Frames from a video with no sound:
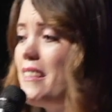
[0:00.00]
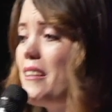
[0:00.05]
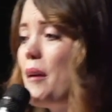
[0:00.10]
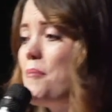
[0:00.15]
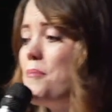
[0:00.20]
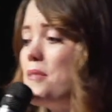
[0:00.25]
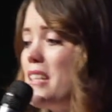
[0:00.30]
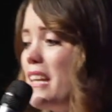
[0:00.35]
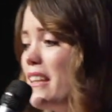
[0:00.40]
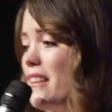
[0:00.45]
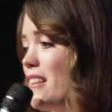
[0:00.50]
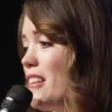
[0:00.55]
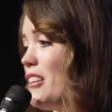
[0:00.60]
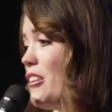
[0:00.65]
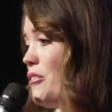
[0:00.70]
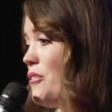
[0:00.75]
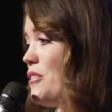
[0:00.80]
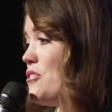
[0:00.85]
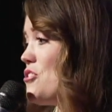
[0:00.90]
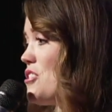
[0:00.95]
I'm telling
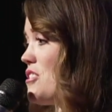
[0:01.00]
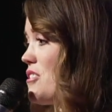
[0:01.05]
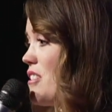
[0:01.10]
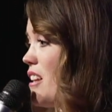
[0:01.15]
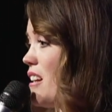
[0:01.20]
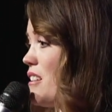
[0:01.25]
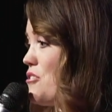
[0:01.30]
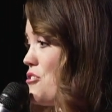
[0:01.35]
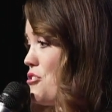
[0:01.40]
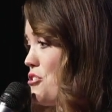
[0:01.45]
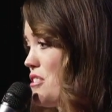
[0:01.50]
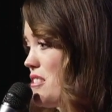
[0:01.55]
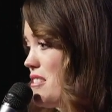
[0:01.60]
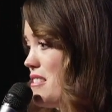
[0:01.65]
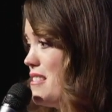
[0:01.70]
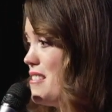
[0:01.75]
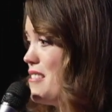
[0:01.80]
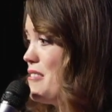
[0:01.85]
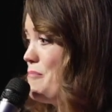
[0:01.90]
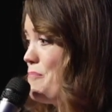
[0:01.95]
you, she's not
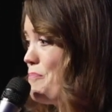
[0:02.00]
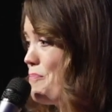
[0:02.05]
just